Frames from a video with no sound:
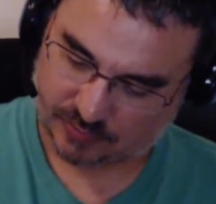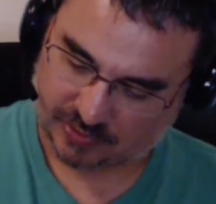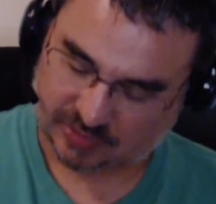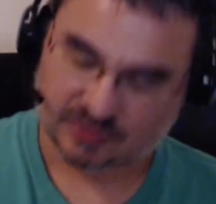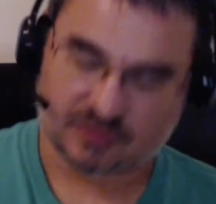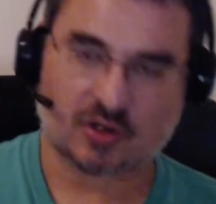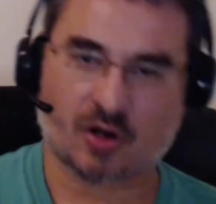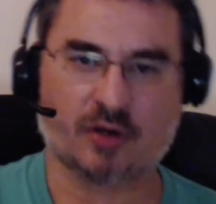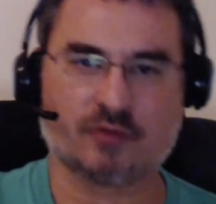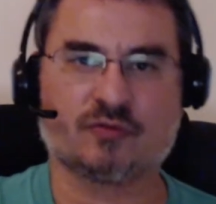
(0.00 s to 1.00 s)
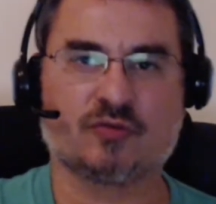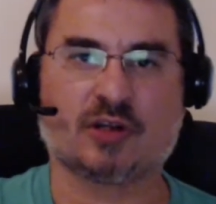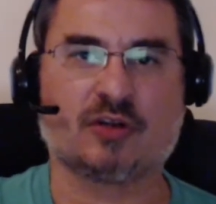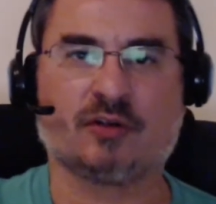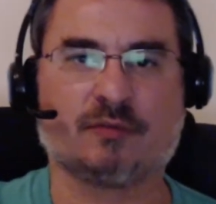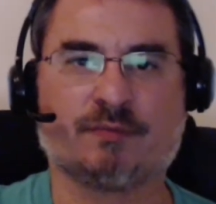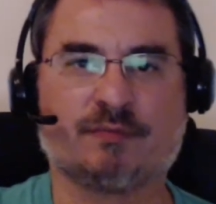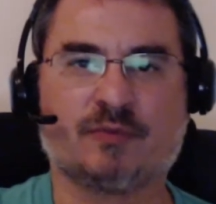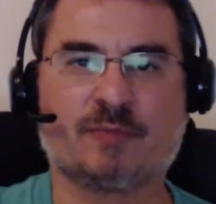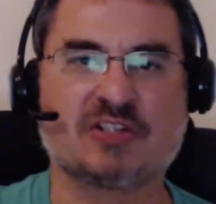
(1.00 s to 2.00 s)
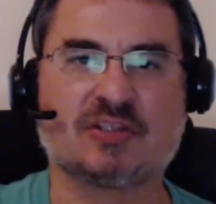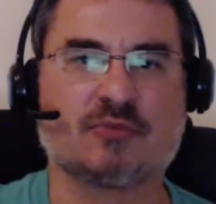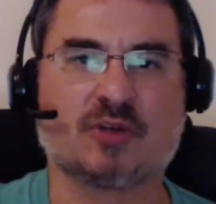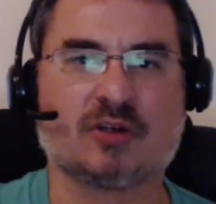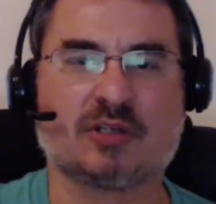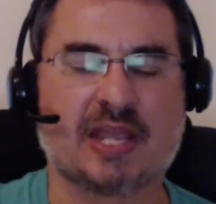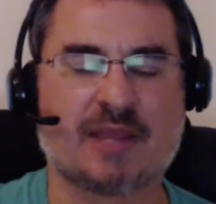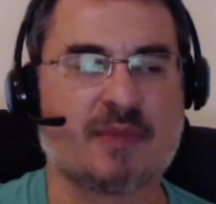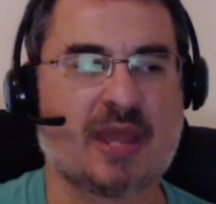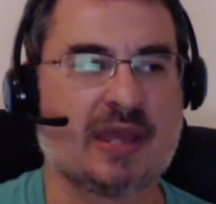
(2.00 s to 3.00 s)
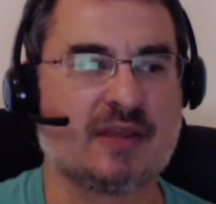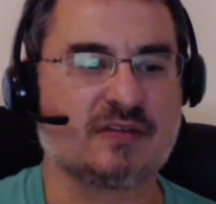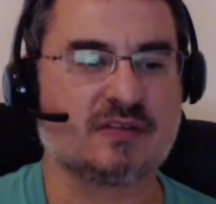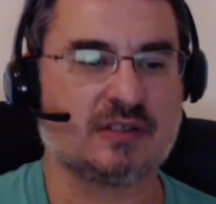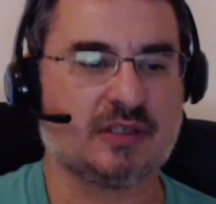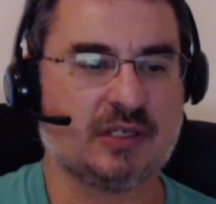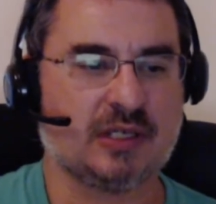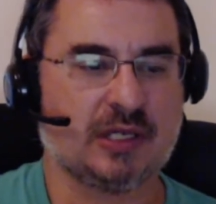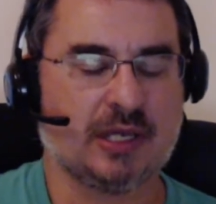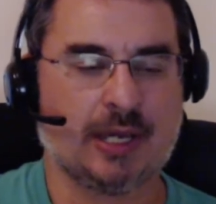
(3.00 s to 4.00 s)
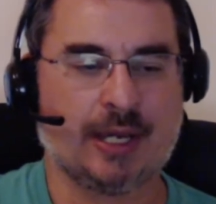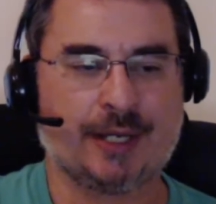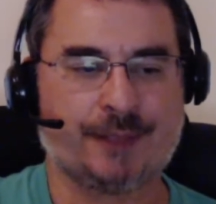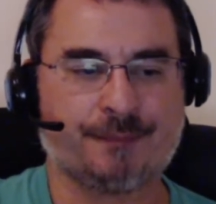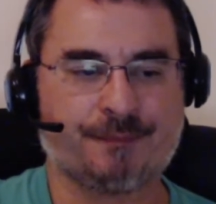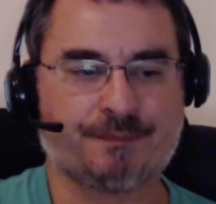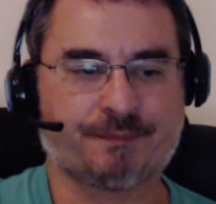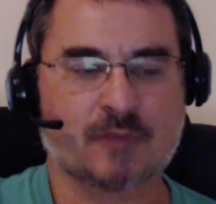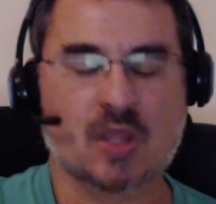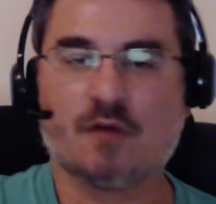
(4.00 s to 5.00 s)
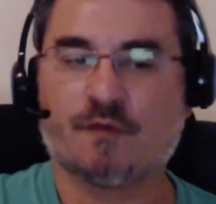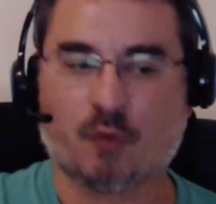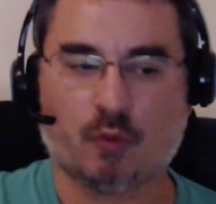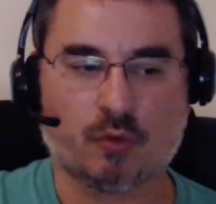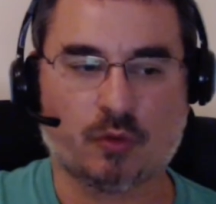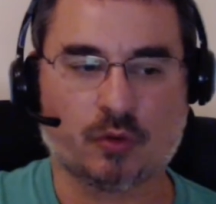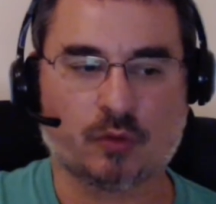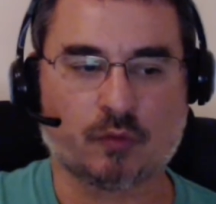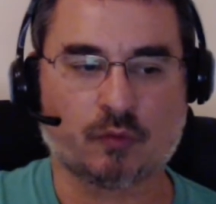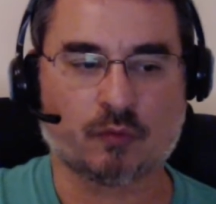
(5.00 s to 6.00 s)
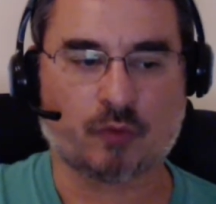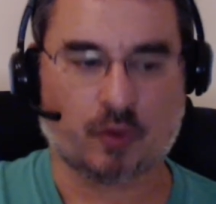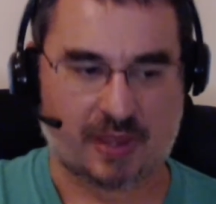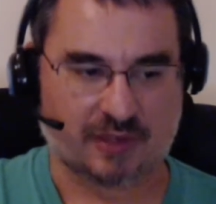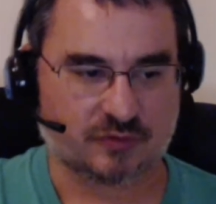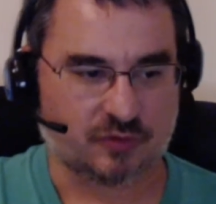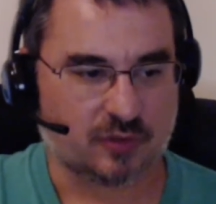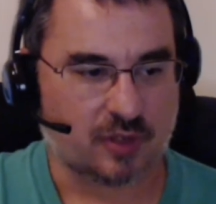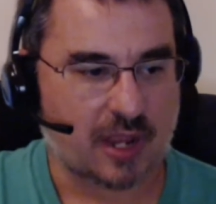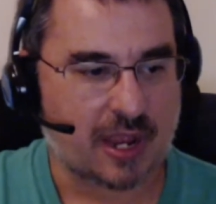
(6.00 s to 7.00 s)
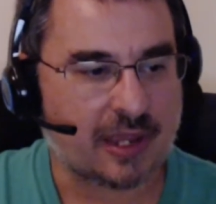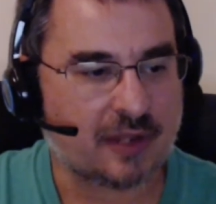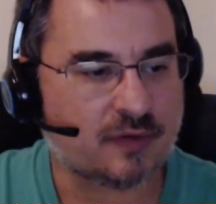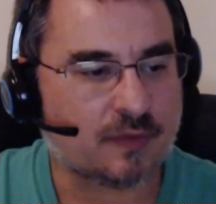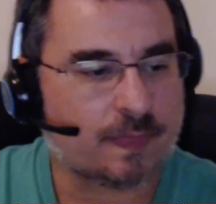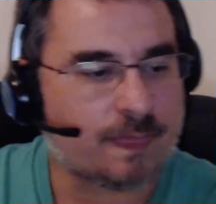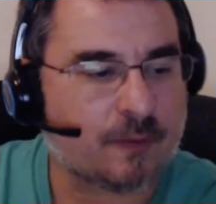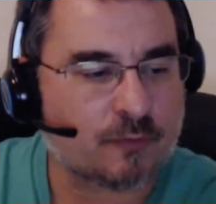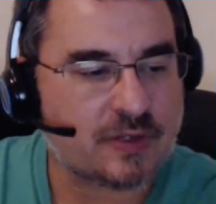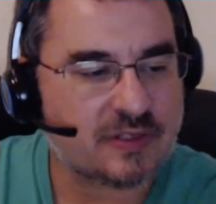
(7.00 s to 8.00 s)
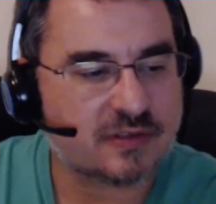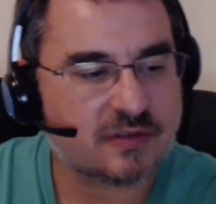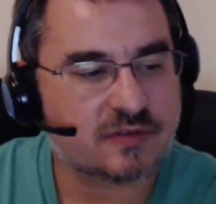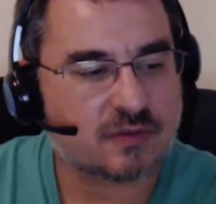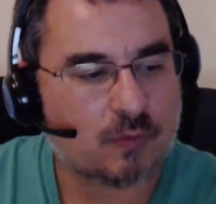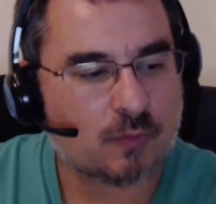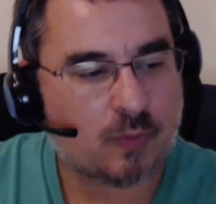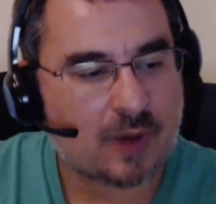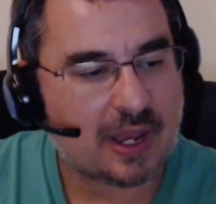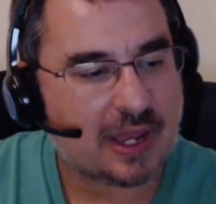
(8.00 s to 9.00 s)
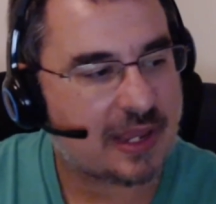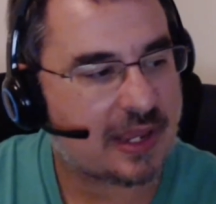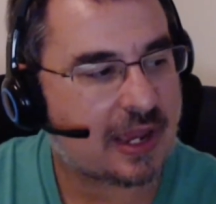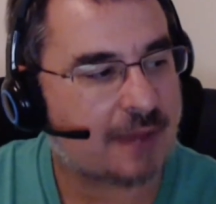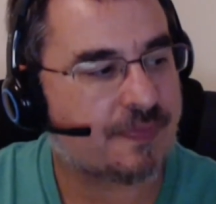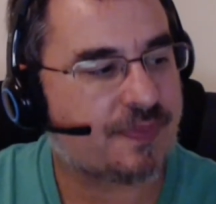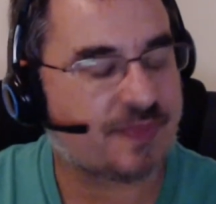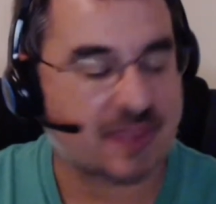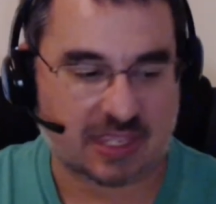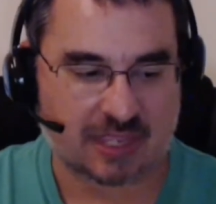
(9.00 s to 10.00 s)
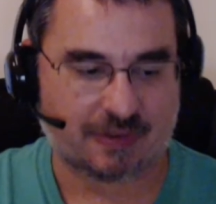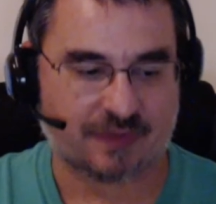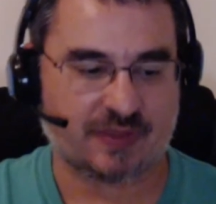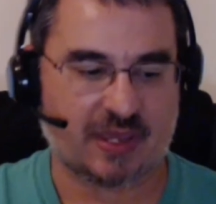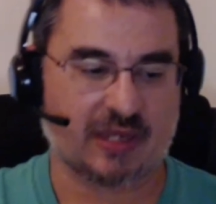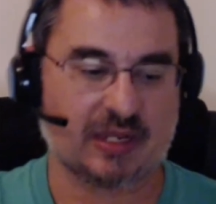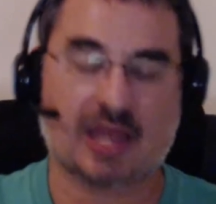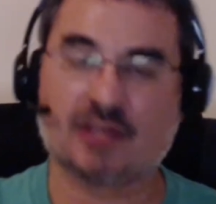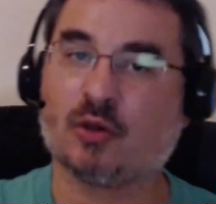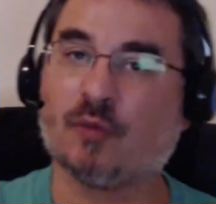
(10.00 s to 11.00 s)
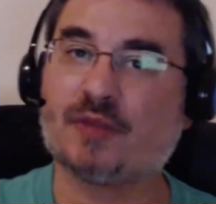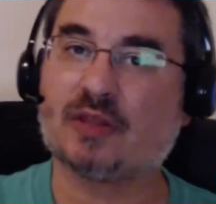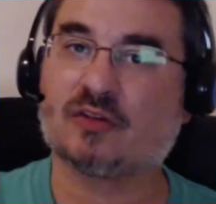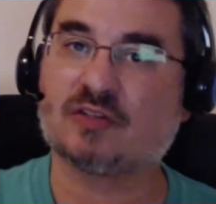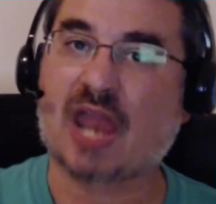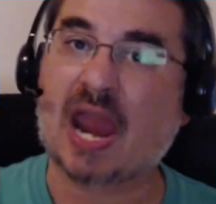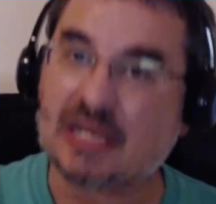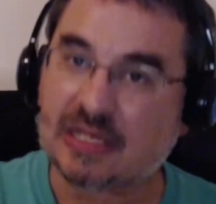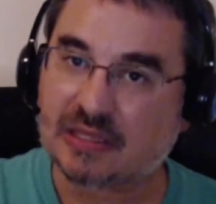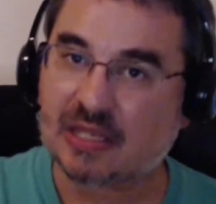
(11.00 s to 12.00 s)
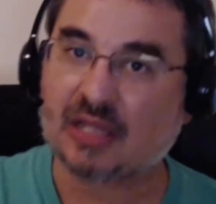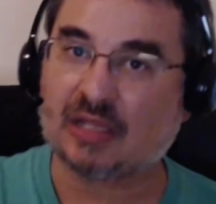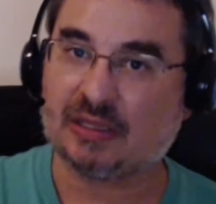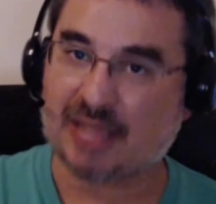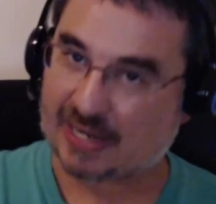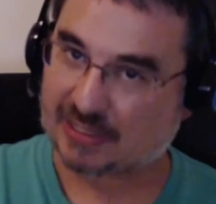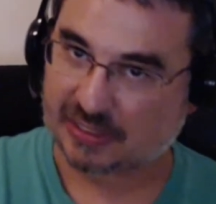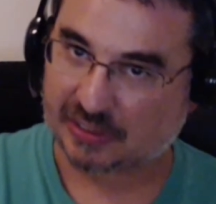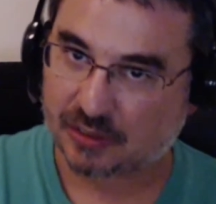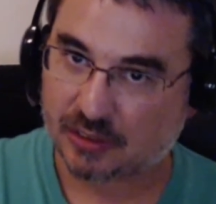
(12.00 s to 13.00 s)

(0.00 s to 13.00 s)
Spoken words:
Star Trucker, Spaceship Trucker game has. Um, for Rollmaster. And the reasons why I'm thinking about that, I don't think there's anything lacking